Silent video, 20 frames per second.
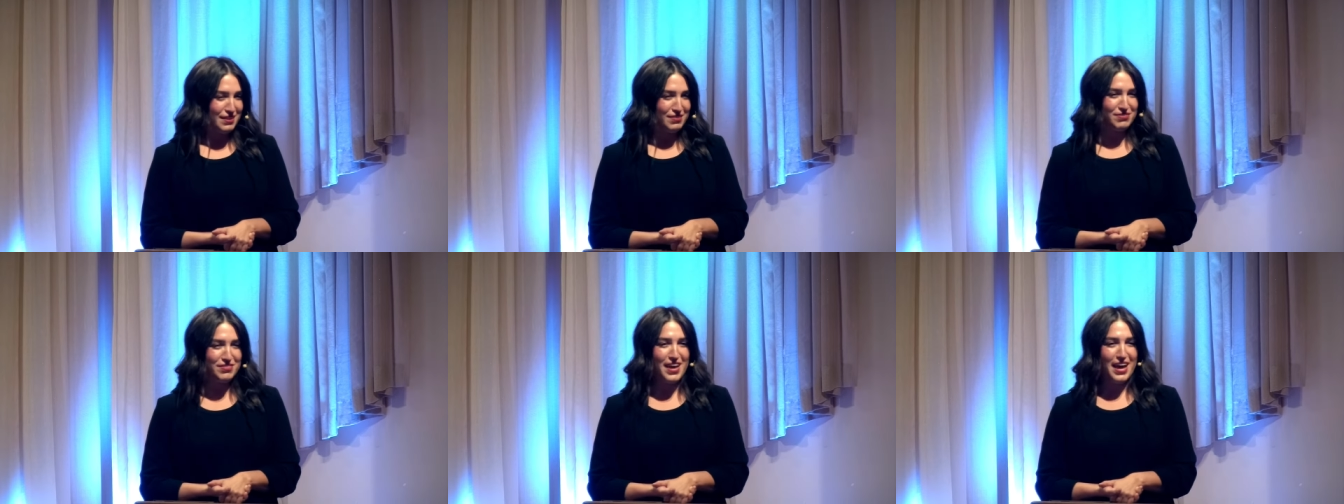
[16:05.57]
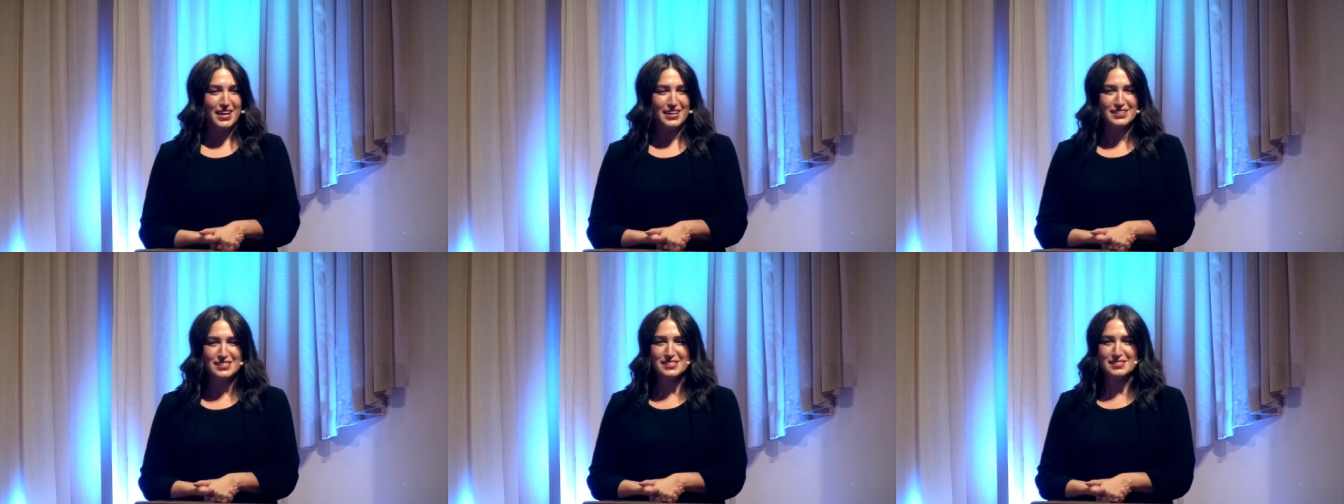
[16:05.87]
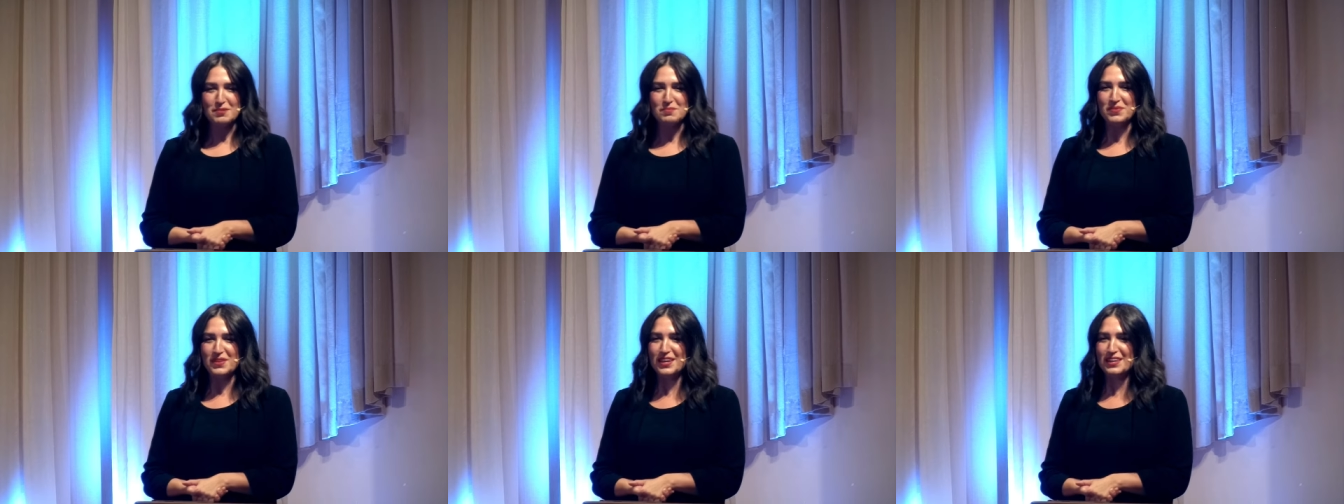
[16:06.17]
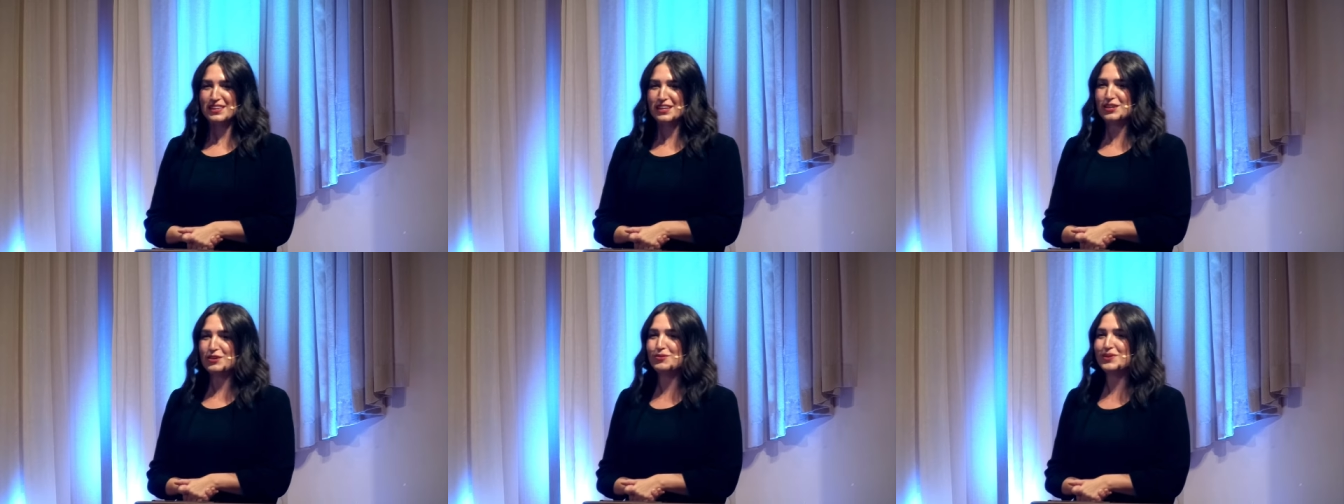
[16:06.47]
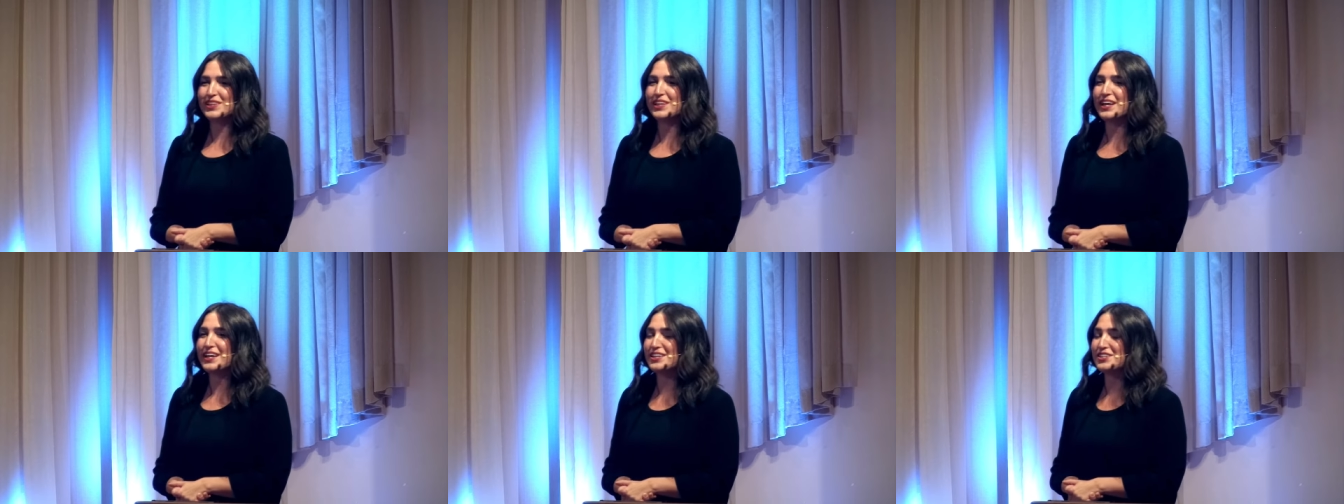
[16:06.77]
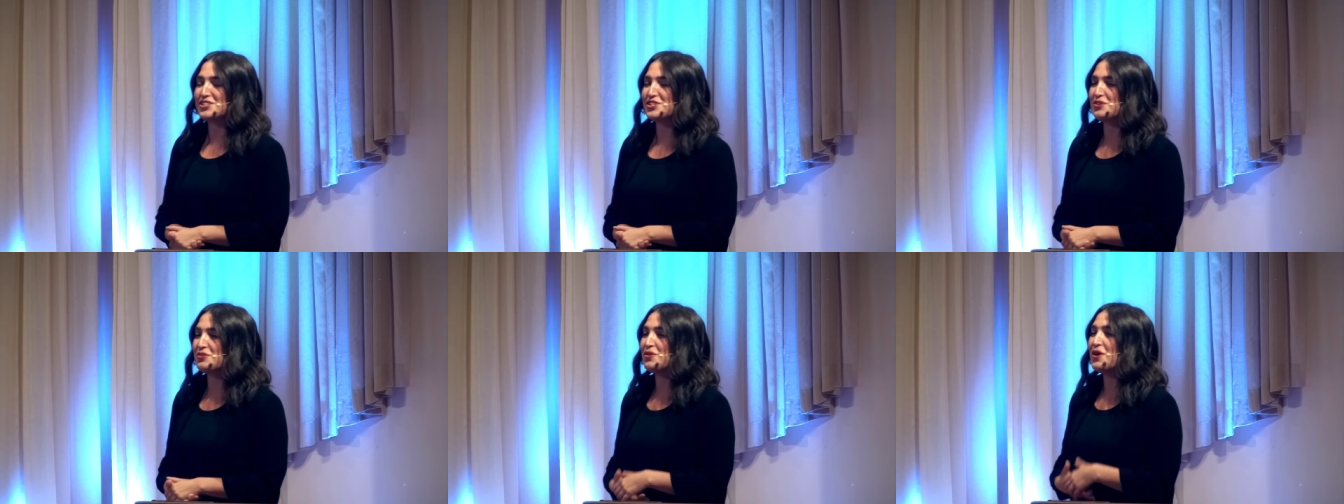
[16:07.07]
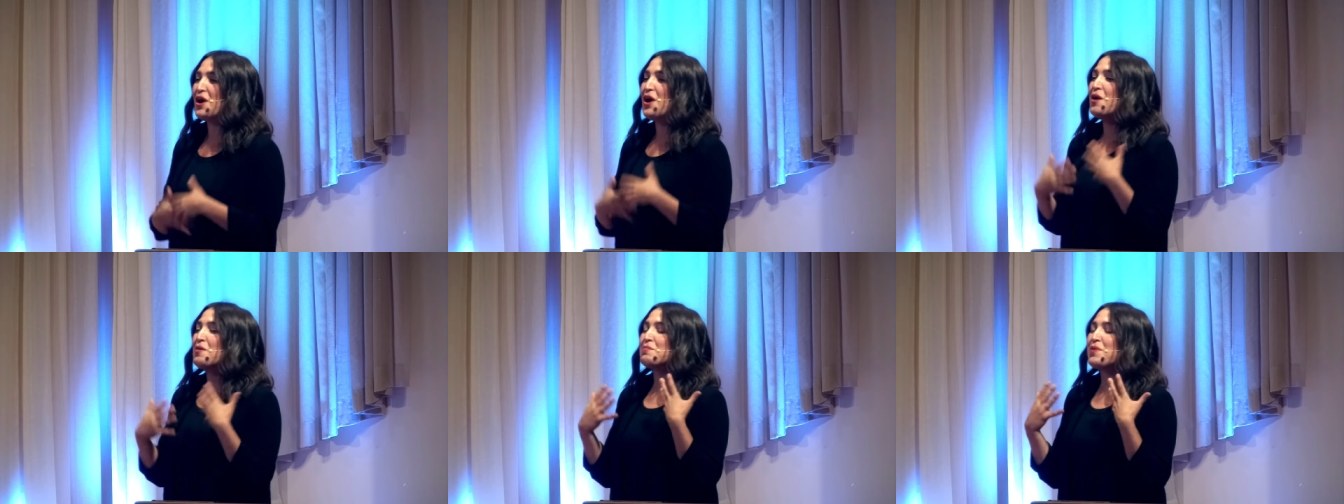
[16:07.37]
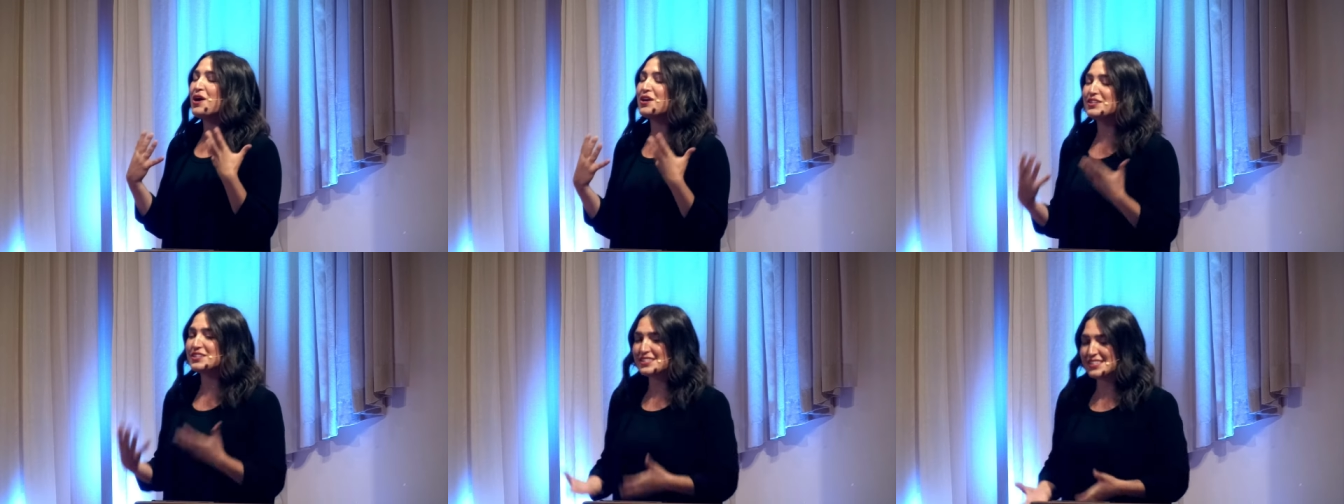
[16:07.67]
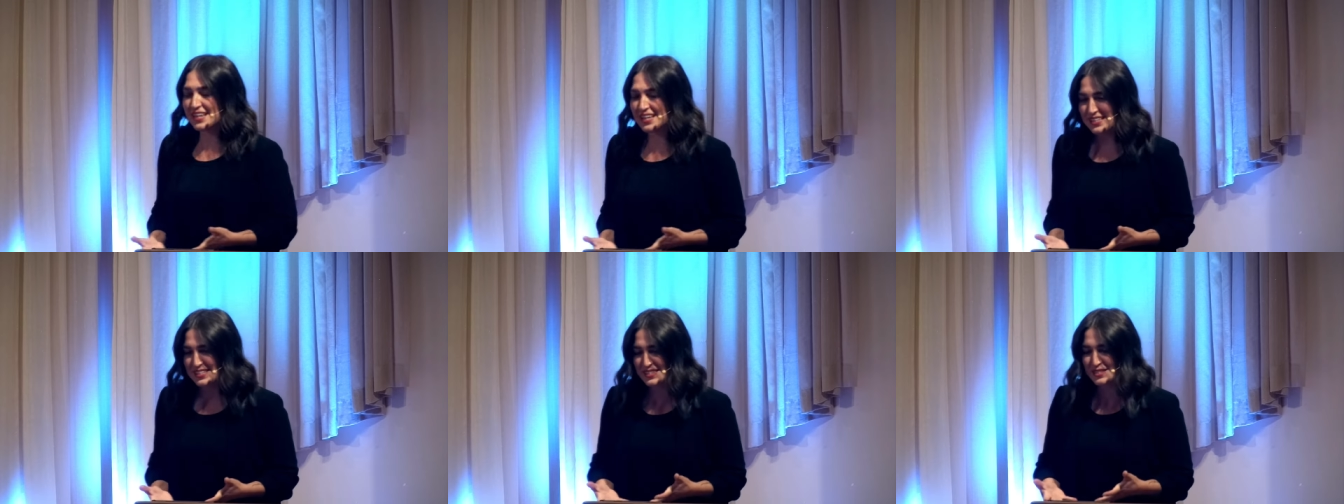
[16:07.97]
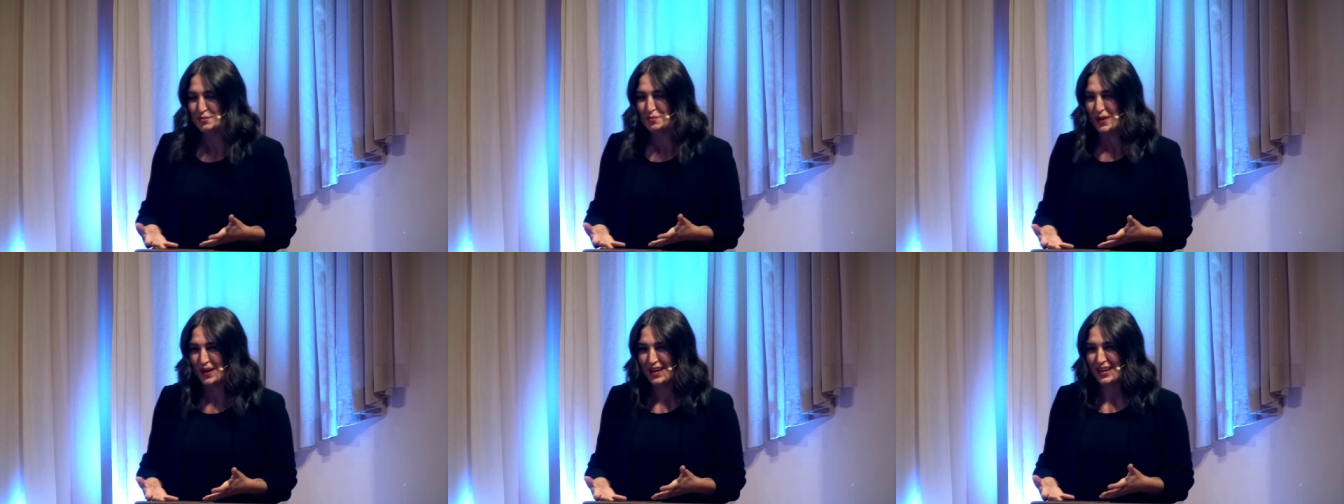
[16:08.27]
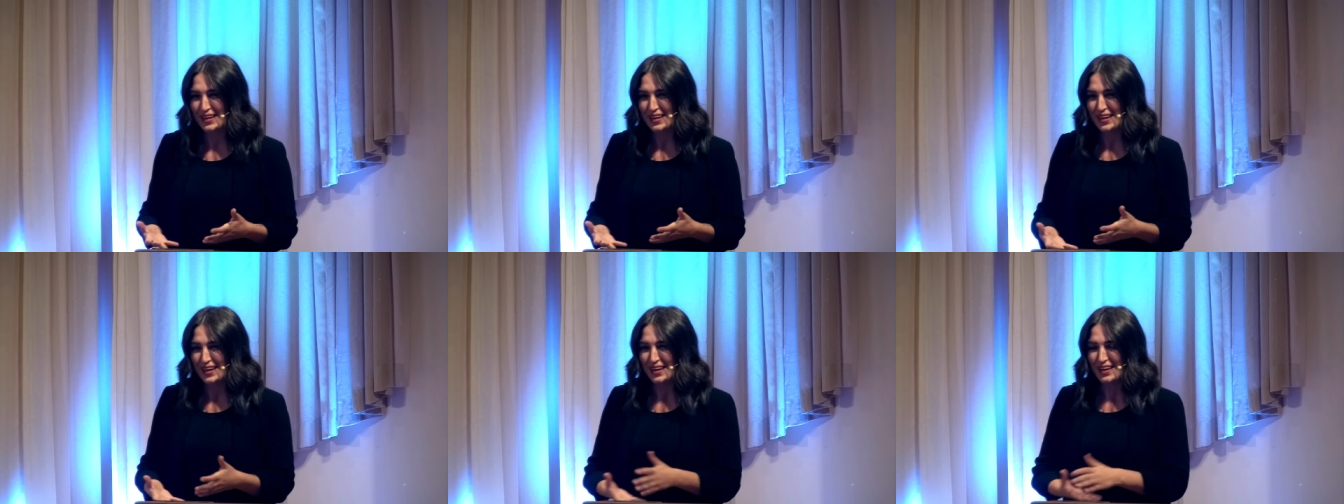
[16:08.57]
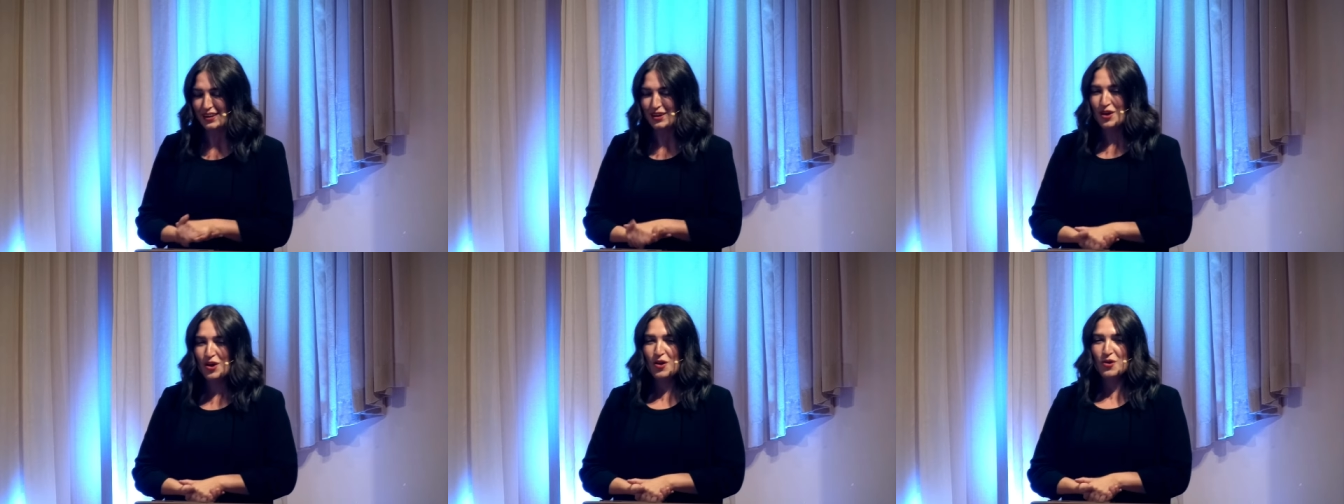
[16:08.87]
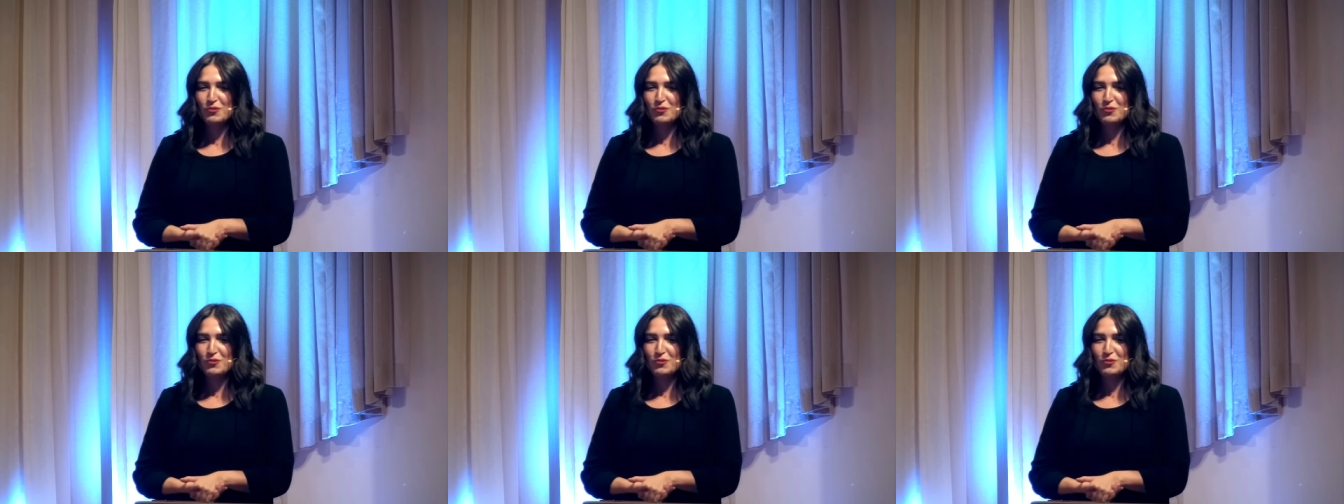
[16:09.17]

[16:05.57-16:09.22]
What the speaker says: if that is something that you would like to participate in,